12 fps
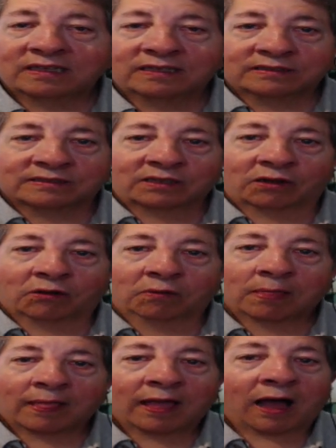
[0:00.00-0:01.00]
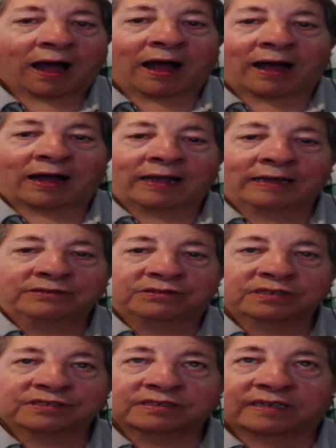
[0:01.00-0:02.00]
So I
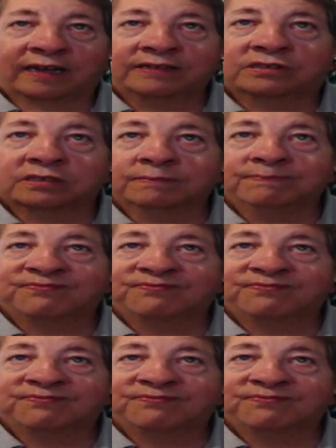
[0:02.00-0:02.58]
just catch them